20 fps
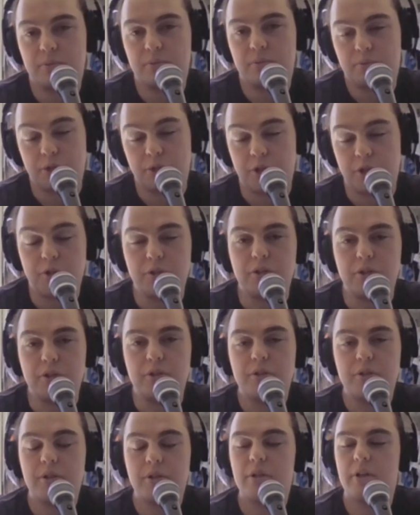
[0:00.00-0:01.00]
secure.
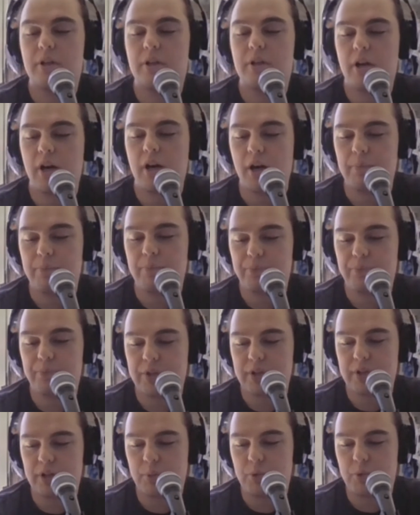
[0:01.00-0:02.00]
And
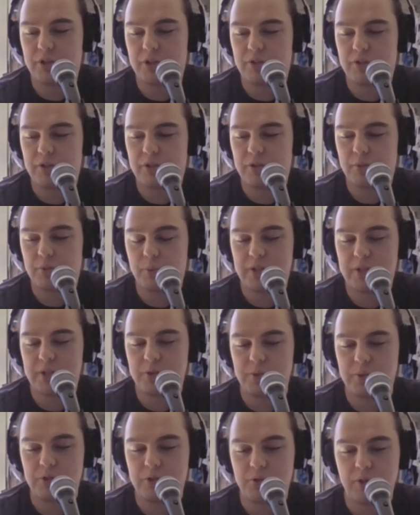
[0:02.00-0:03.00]
one of the ways
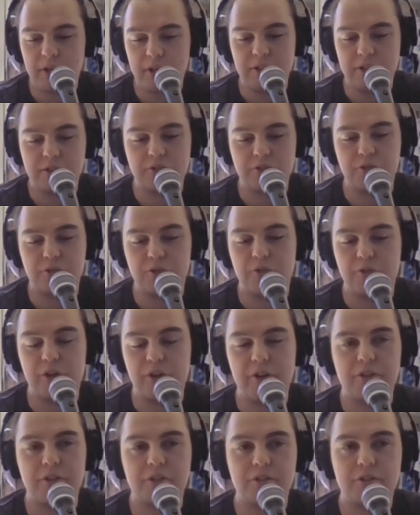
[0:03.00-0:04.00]
we do that is through
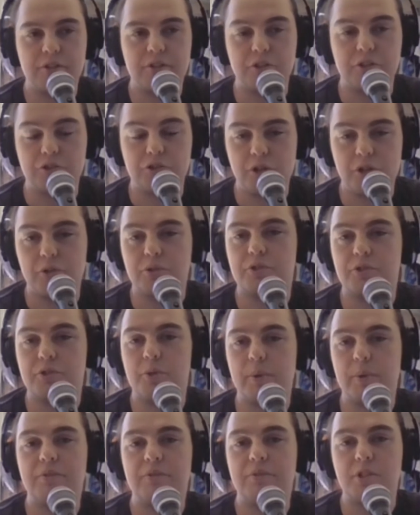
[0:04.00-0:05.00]
various controls. So
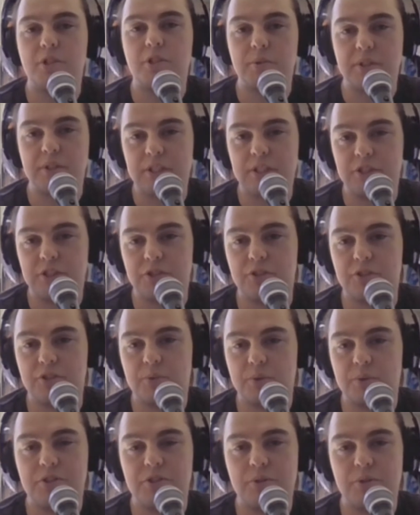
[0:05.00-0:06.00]
we have terms and conditions,
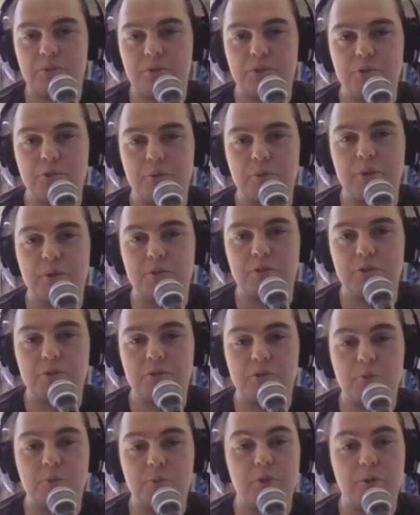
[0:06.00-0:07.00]
which I'm sure most
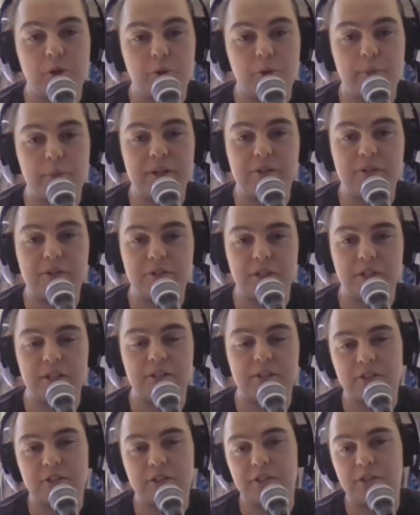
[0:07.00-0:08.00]
users will know about because they have
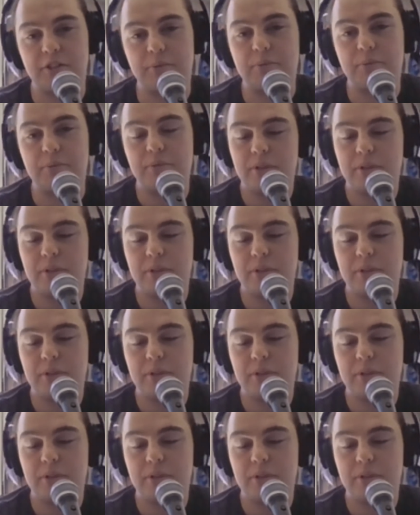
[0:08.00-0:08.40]
to sign them.